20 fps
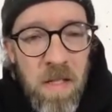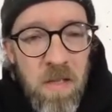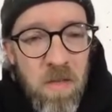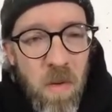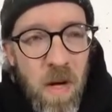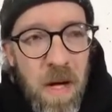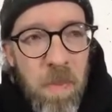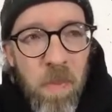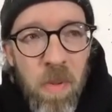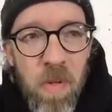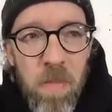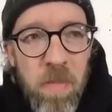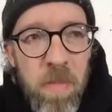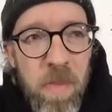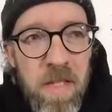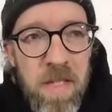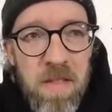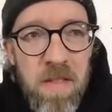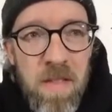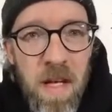So I'll put
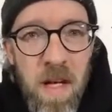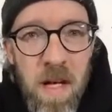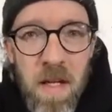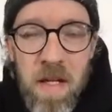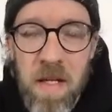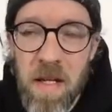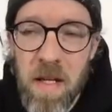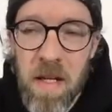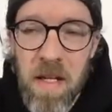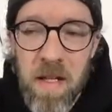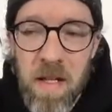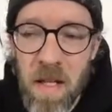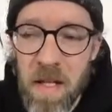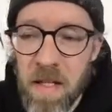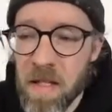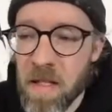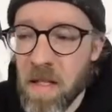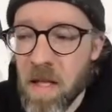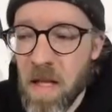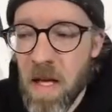beats on it, and
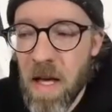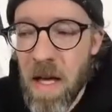like,